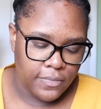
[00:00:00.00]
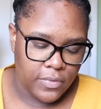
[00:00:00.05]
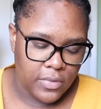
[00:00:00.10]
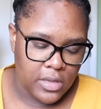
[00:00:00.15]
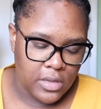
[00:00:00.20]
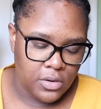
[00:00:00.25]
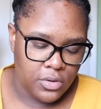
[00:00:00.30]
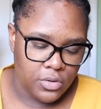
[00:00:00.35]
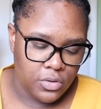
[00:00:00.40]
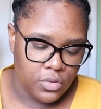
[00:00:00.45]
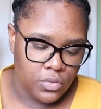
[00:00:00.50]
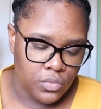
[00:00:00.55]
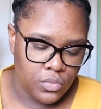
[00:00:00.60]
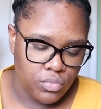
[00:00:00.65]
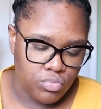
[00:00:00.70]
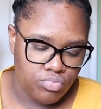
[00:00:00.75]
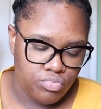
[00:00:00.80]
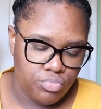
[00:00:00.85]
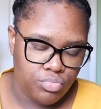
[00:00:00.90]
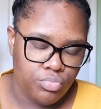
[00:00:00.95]
I don't know
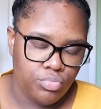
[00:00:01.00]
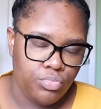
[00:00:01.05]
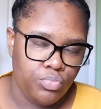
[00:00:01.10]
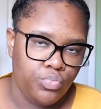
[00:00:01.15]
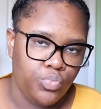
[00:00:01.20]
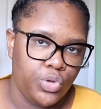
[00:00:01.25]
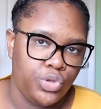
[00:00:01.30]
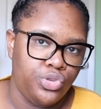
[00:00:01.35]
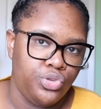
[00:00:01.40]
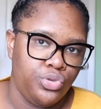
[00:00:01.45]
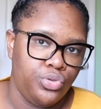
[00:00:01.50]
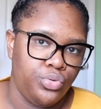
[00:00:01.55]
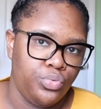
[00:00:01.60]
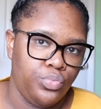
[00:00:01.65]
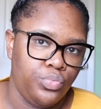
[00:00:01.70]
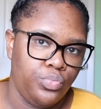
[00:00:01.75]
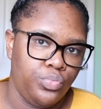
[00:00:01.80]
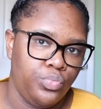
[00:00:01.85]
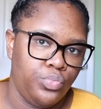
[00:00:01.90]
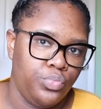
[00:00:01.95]
what to
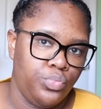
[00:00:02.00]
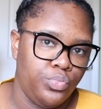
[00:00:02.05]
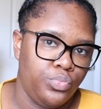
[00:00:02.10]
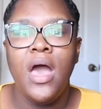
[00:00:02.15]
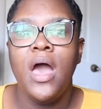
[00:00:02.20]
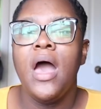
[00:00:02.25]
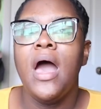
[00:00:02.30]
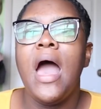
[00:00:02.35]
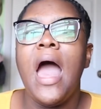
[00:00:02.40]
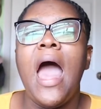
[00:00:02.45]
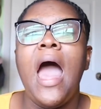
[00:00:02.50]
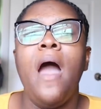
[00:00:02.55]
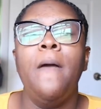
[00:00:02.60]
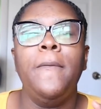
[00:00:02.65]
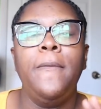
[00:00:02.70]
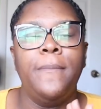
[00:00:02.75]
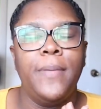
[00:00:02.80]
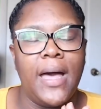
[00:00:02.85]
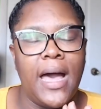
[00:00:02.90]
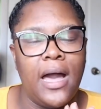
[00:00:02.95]
do.
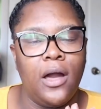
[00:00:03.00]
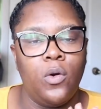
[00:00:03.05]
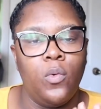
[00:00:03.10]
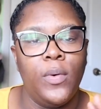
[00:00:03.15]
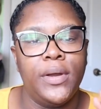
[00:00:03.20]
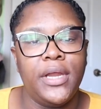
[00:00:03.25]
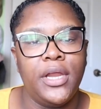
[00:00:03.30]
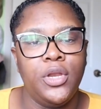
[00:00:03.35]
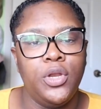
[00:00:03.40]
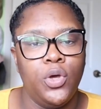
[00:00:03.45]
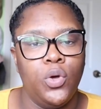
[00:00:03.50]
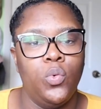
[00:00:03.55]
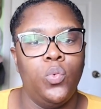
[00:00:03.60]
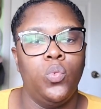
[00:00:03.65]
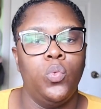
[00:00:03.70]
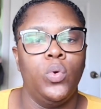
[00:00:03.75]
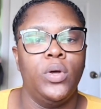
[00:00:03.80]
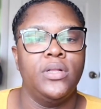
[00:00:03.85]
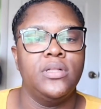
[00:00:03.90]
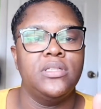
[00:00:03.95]
I'll be back when I know
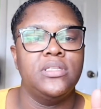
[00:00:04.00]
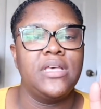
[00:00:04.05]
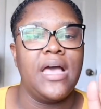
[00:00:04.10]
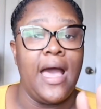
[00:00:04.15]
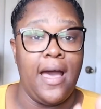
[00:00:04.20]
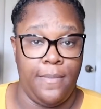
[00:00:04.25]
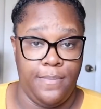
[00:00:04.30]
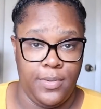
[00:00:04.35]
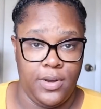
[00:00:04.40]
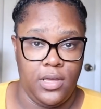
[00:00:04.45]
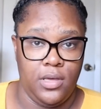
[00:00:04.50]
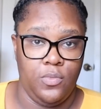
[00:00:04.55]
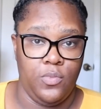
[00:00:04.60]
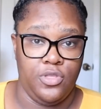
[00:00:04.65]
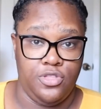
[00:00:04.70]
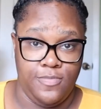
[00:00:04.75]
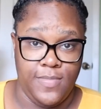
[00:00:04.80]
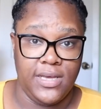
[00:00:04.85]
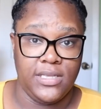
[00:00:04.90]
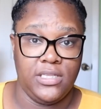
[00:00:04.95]
what's happening
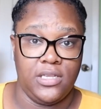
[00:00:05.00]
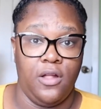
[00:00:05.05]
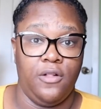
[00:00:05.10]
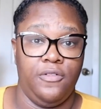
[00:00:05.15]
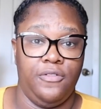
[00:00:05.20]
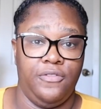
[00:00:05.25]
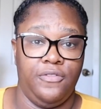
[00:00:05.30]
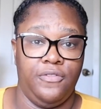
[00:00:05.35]
with myself.